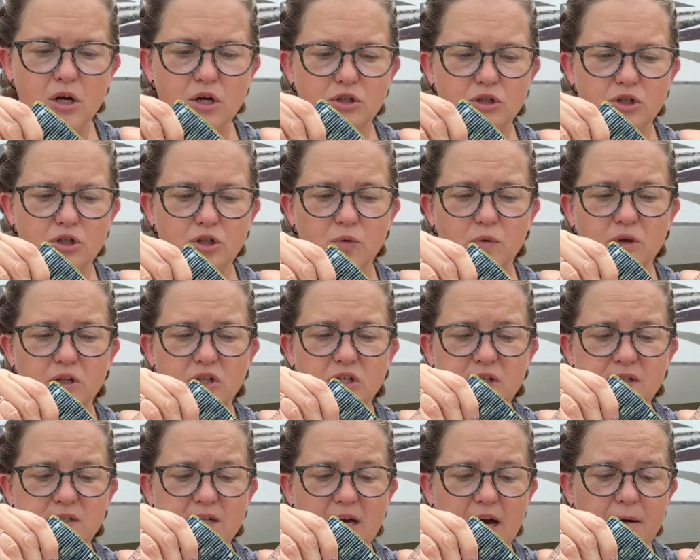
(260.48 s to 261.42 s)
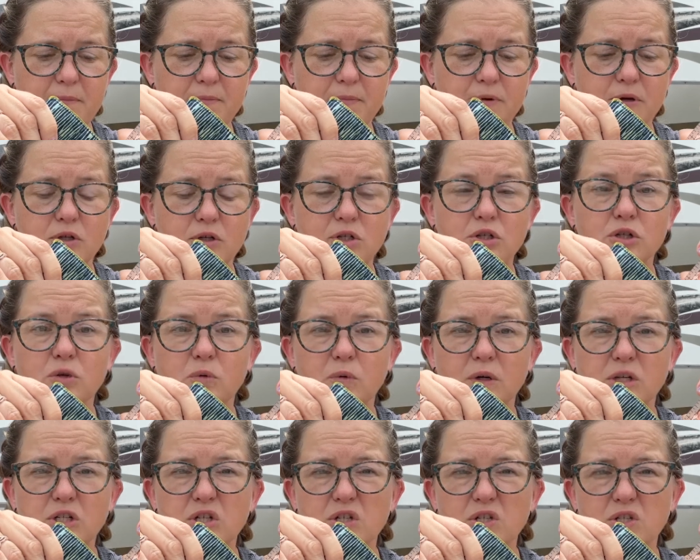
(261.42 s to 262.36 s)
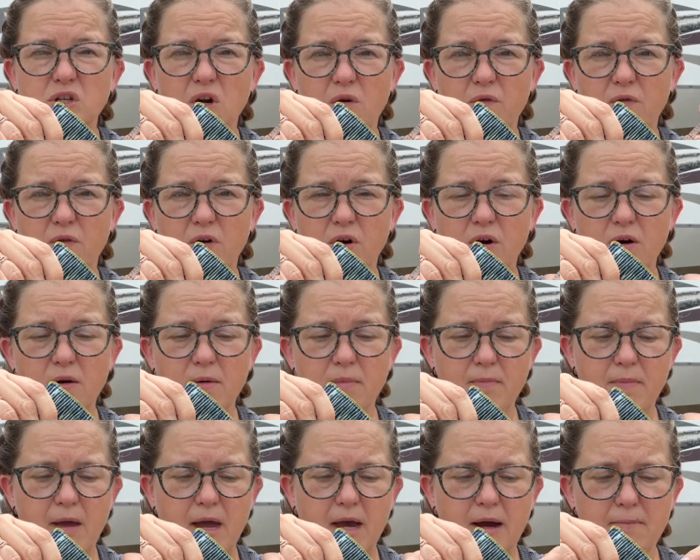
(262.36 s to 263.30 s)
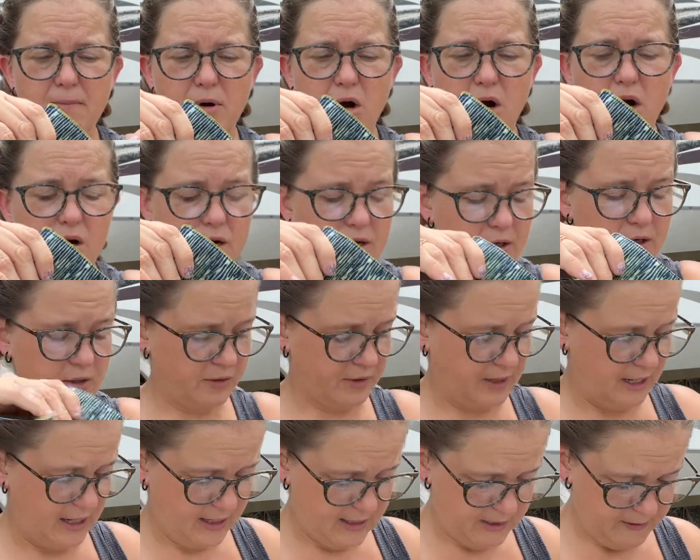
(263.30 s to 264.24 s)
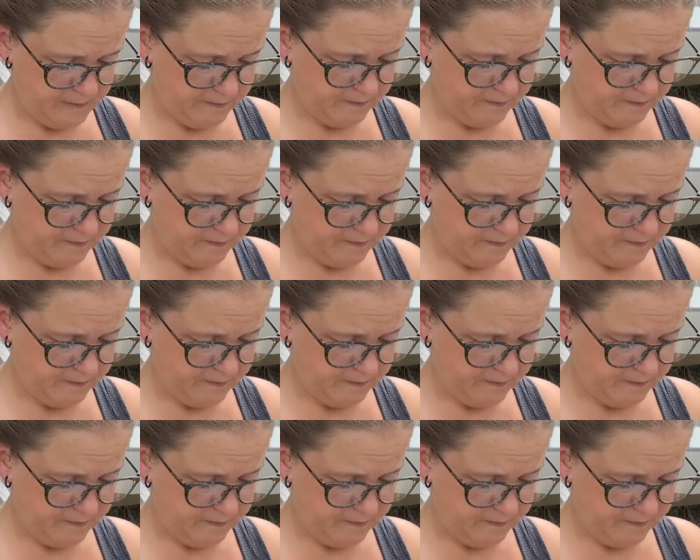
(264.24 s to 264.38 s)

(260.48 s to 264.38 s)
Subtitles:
2 inches up, 2 inches over, make a mark. Okay,